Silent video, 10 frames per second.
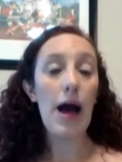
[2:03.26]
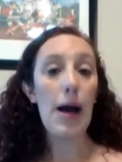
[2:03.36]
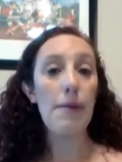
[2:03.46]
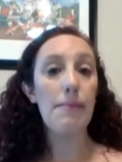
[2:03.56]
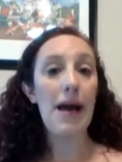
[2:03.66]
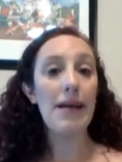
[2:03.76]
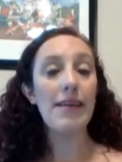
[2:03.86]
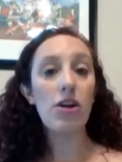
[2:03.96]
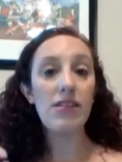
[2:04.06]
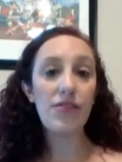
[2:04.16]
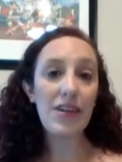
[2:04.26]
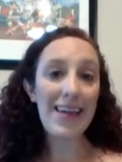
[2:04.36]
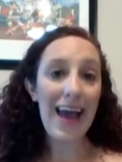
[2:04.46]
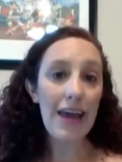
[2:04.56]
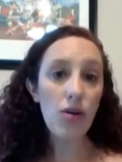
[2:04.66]
and there are
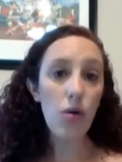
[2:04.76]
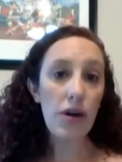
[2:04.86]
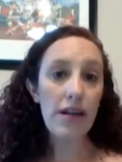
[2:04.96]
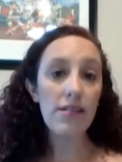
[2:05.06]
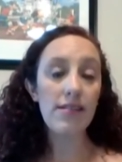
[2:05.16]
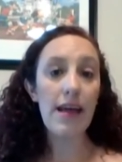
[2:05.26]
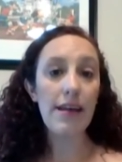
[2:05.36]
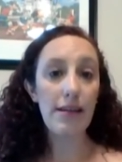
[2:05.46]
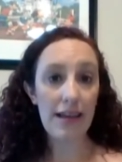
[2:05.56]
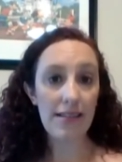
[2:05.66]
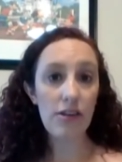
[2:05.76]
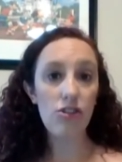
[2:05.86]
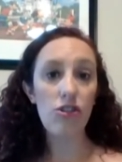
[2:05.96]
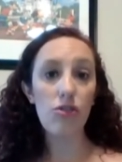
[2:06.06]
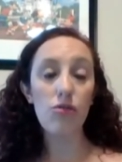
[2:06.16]
different categories that guests can
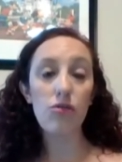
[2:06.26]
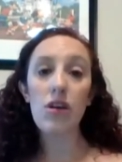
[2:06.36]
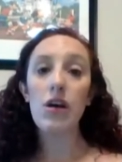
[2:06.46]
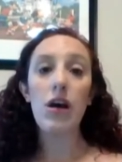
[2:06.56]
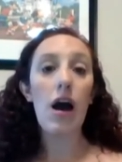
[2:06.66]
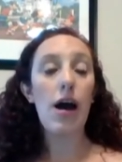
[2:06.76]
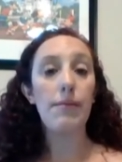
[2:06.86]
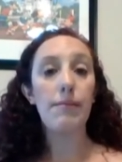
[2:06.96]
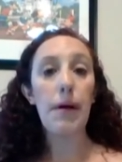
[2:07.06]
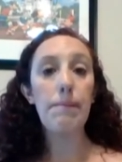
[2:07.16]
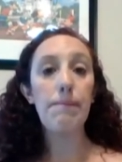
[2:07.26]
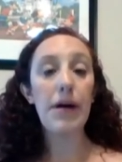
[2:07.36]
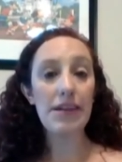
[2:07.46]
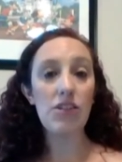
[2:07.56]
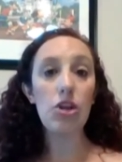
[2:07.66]
choose,
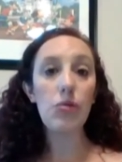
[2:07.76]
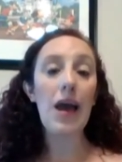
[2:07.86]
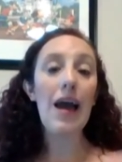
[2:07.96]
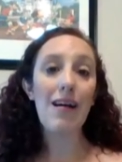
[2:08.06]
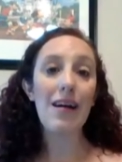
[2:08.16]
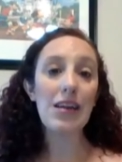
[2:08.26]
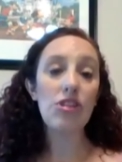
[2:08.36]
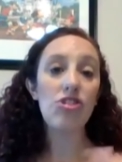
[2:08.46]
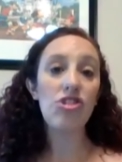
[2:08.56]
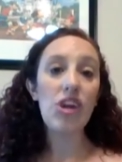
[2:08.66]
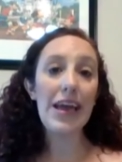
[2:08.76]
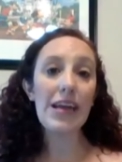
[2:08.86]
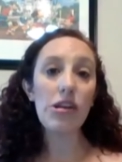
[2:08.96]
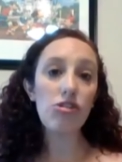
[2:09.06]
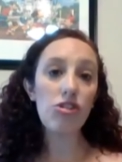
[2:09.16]
but you cannot
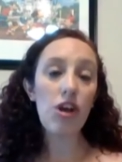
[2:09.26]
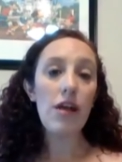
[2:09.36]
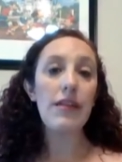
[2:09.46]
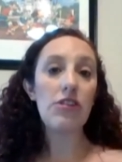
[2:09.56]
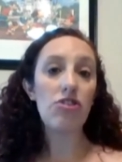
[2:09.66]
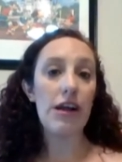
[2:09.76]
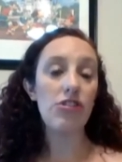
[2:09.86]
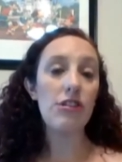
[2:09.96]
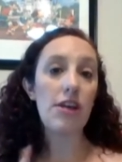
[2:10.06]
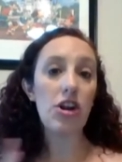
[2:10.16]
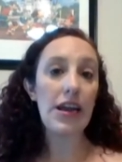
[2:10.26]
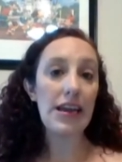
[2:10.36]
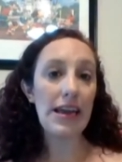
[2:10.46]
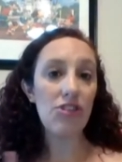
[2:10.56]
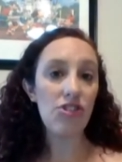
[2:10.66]
change the attractions that are
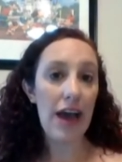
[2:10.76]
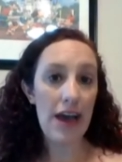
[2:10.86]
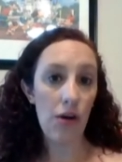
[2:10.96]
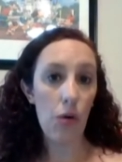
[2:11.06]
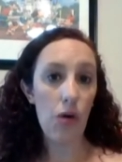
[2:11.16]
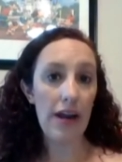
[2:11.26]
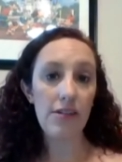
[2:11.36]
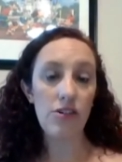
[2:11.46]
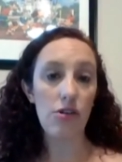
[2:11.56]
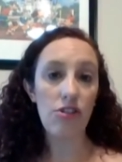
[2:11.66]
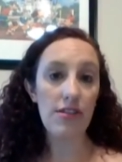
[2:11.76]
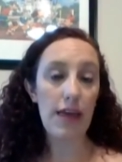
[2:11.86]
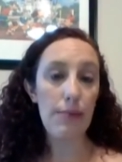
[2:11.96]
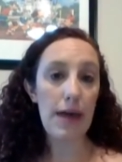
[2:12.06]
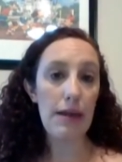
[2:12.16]
in each category. So just
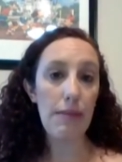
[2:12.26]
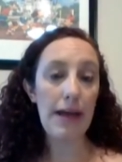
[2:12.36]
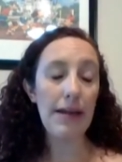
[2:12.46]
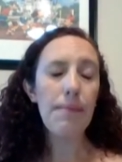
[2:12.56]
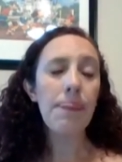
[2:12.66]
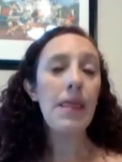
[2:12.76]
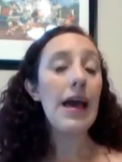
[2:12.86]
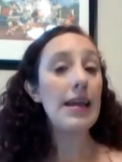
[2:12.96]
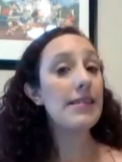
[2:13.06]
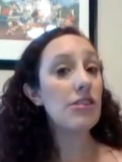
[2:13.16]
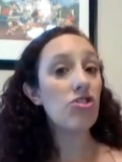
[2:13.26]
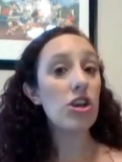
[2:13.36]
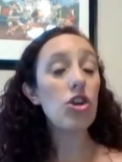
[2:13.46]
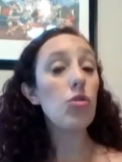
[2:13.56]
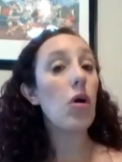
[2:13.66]
keep that in mind. In
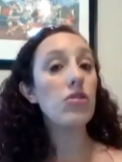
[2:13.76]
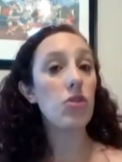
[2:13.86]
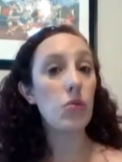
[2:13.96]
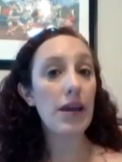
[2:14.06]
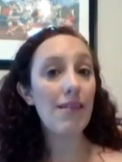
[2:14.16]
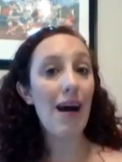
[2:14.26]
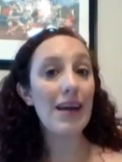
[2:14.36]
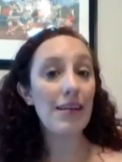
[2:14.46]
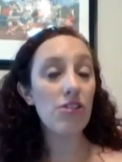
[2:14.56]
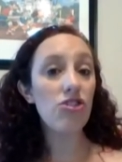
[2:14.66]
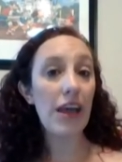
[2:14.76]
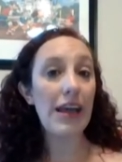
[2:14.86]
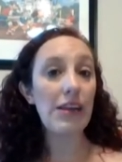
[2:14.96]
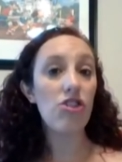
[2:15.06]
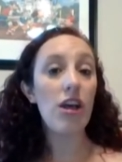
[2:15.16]
addition, you also cannot
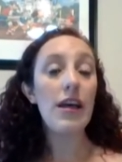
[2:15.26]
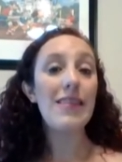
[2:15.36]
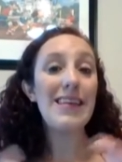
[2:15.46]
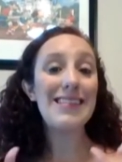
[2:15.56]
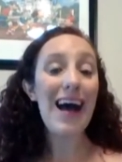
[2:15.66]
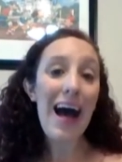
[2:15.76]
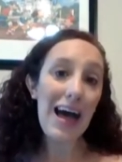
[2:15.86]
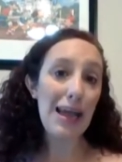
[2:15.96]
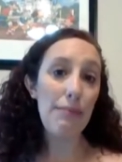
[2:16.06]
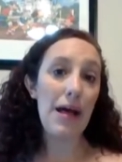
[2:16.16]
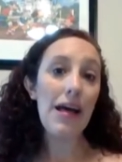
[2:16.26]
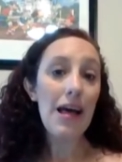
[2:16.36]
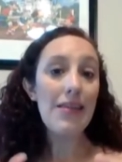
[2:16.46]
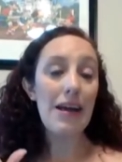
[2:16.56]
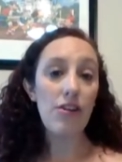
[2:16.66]
change the time
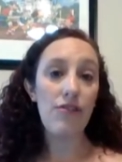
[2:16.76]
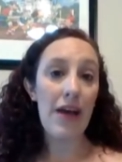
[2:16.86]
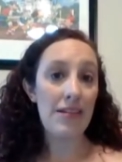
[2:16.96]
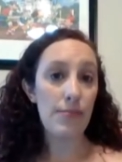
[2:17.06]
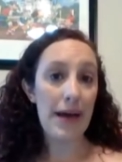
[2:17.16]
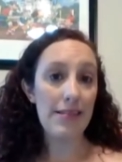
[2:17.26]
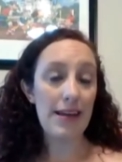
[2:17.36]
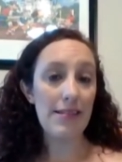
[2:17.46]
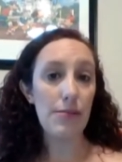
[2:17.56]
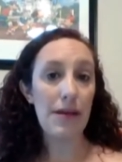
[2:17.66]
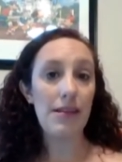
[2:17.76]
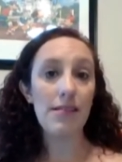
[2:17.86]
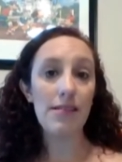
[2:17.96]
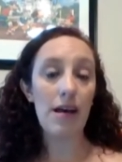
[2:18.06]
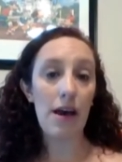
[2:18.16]
that your Fast Pass takes
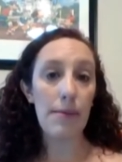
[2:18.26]
place.